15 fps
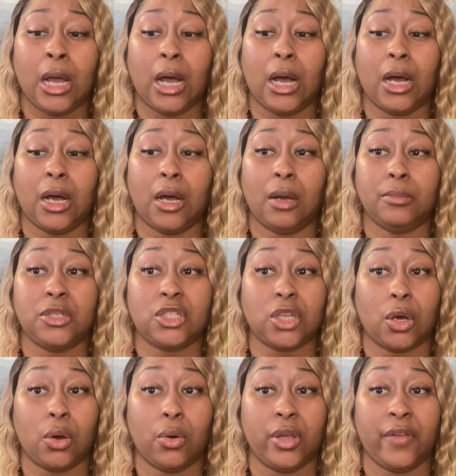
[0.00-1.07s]
Um,
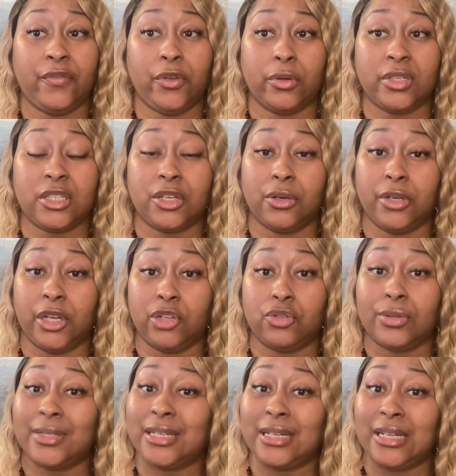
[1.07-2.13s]
so if you're still
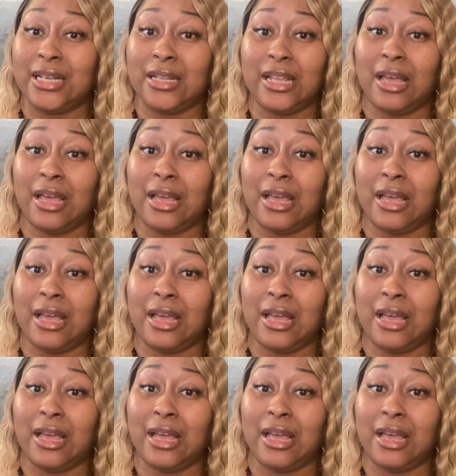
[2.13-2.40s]
interested in